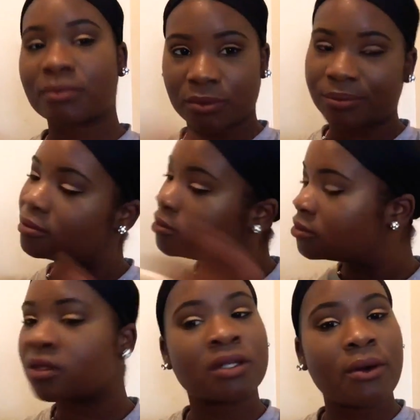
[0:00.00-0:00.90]
setting
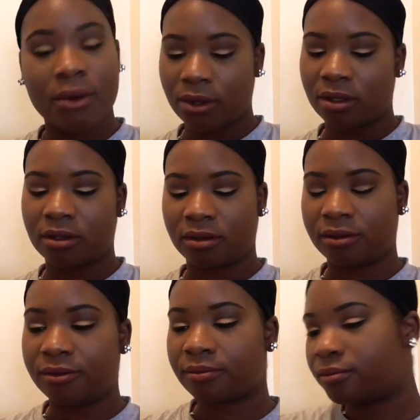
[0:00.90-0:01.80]
spray, the dewy,
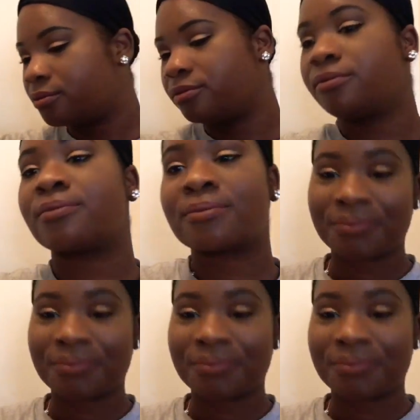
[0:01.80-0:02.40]
and I